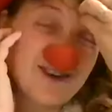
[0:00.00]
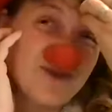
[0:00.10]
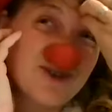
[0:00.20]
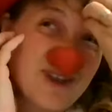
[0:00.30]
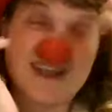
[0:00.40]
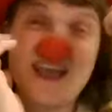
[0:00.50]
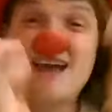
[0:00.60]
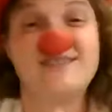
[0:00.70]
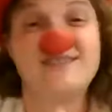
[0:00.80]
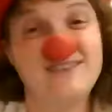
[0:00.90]
don't know the
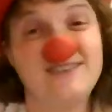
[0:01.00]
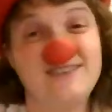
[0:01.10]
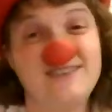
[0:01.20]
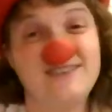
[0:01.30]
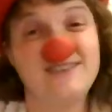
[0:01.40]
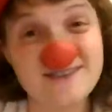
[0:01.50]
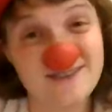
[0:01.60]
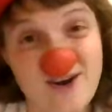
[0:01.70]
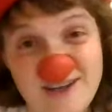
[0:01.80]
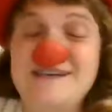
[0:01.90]
exact years,
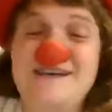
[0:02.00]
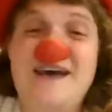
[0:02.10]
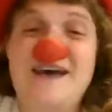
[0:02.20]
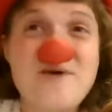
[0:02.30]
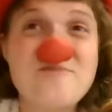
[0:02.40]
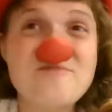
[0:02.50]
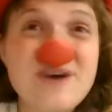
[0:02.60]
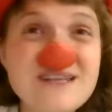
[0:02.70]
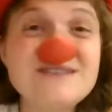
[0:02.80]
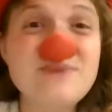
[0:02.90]
sorry,
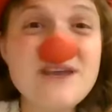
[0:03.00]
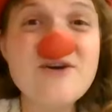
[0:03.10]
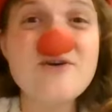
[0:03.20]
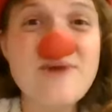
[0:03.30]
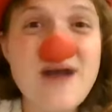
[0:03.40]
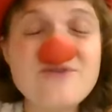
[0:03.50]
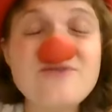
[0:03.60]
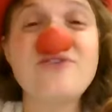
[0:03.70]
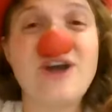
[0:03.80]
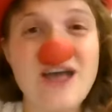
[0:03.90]
but it's been
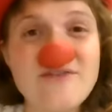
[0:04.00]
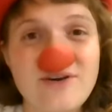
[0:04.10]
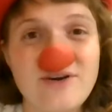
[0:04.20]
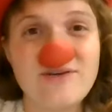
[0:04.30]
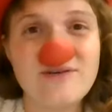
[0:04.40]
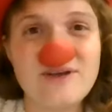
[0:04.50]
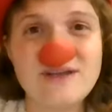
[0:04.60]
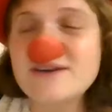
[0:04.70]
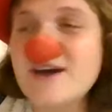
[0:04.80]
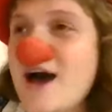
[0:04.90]
around forever.
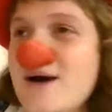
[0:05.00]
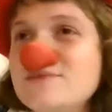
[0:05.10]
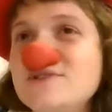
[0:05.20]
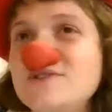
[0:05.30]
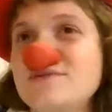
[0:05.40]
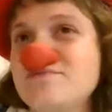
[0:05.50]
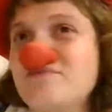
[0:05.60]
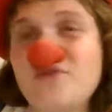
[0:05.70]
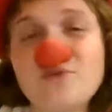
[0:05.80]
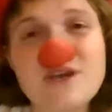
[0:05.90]
It comes
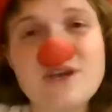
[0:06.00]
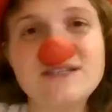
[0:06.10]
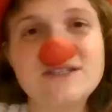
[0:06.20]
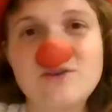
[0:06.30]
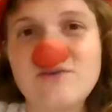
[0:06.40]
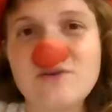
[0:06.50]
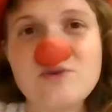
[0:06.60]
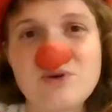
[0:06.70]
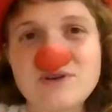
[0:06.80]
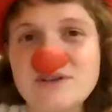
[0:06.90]
from the history, from
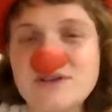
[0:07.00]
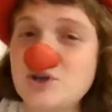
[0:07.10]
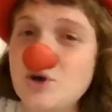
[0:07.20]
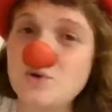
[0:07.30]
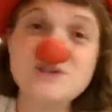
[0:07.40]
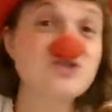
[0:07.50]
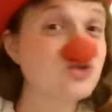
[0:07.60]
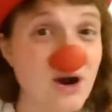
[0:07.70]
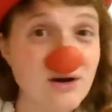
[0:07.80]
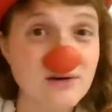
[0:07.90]
the person that's always
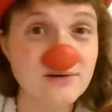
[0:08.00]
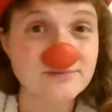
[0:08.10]
drunk